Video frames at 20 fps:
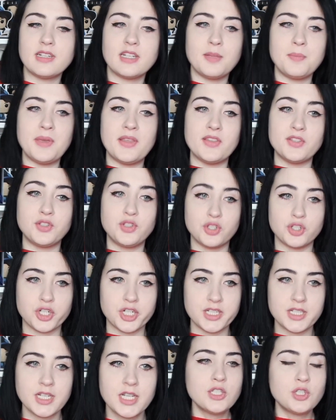is going to be the
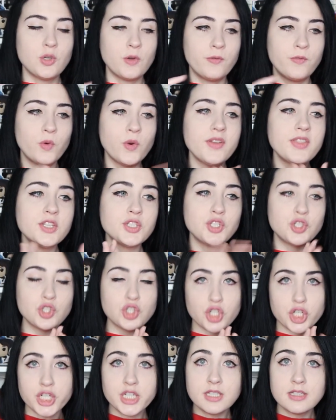skirt. So for the
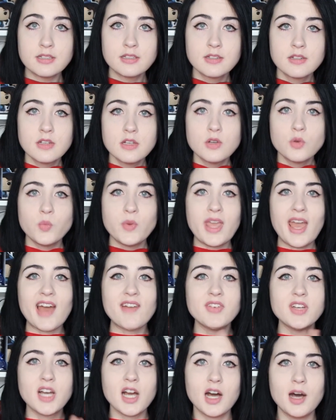skirt, we
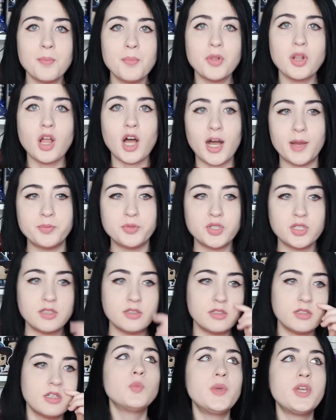have a couple
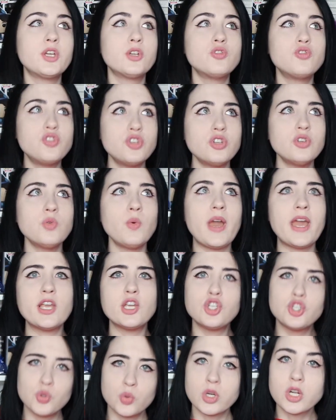options. We could do
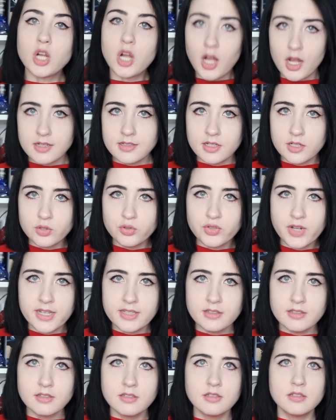a short cocktail
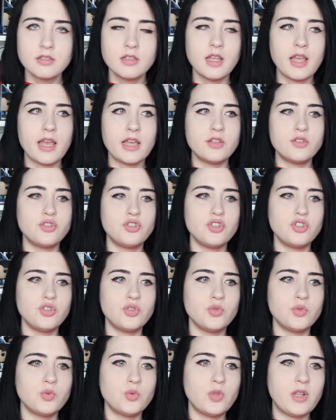dress and
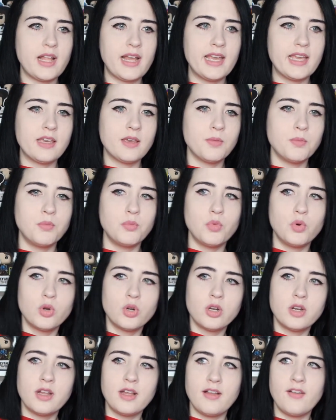do like
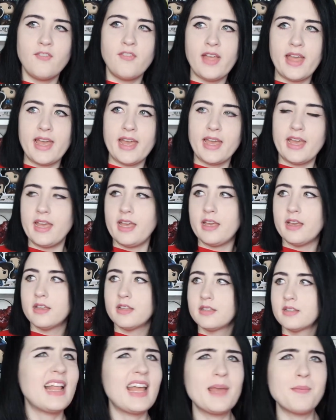more of a
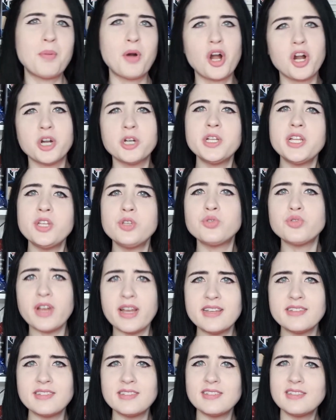party
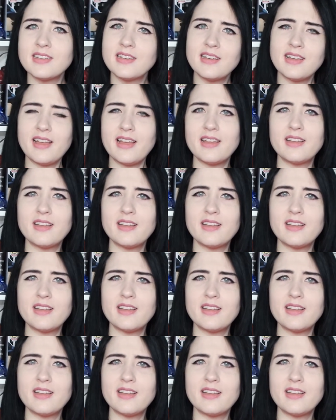dress-esque